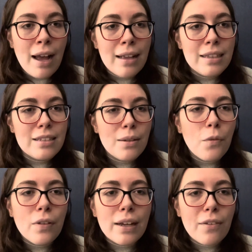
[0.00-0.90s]
and it's
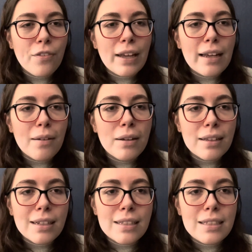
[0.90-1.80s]
something I think I'm going
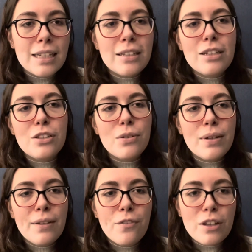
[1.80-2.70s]
to continue
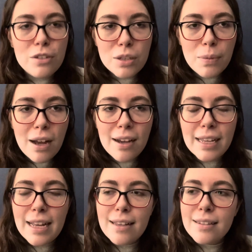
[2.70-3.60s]
doing in future
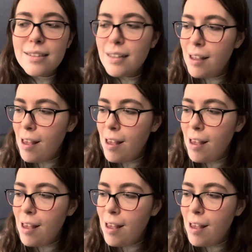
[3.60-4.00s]
markets,